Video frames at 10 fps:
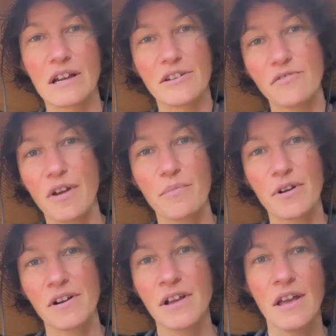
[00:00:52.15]

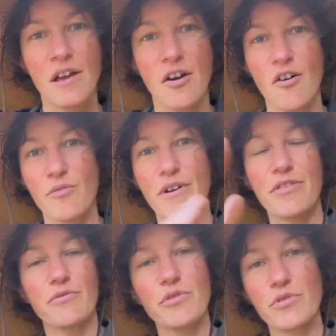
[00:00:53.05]
November, all the way
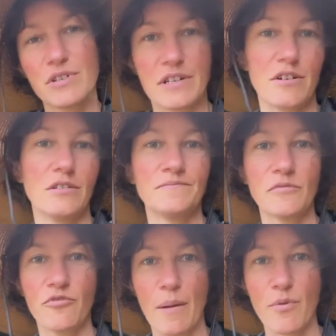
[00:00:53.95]
through till
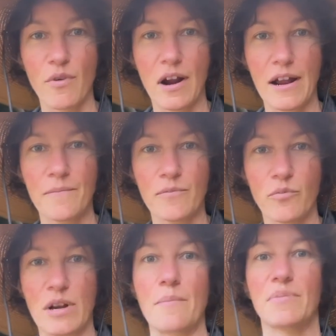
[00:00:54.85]
February
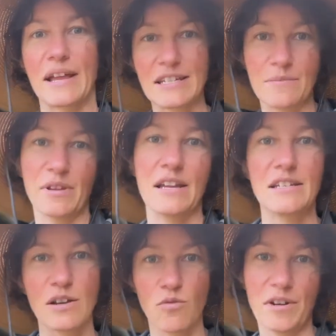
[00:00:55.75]
when I'm
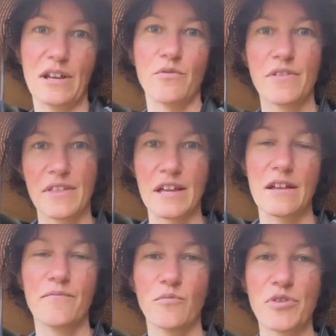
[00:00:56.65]
planting, working with the
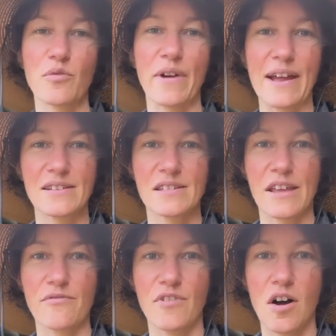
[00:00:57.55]
rains as
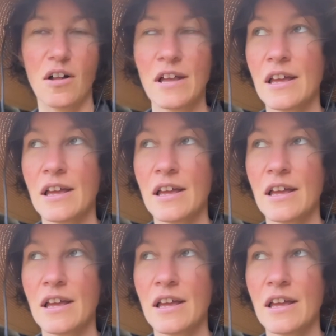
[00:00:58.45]
they fall.